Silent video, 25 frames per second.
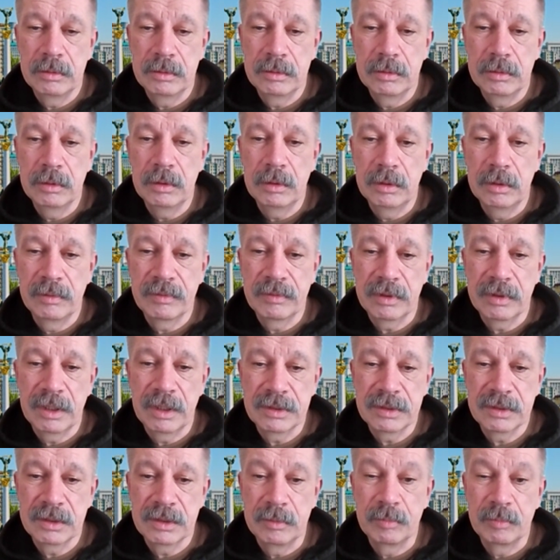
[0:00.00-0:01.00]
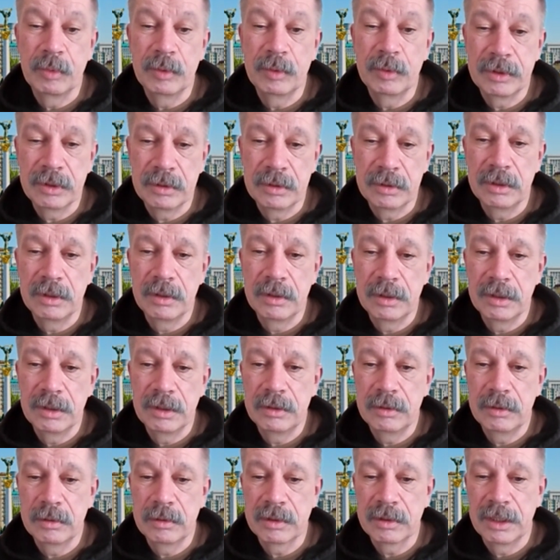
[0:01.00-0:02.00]
goal of Russia and Putin in the
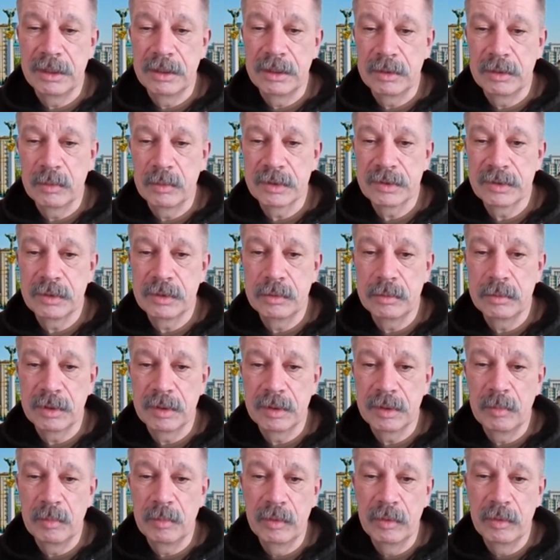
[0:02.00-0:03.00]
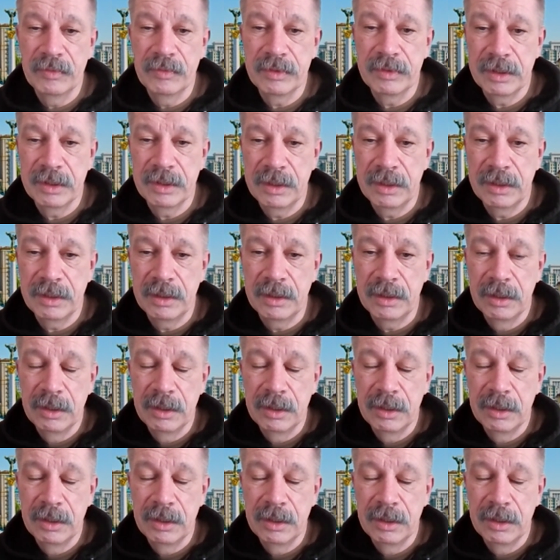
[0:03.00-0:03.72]
Ukraine, it was to remove the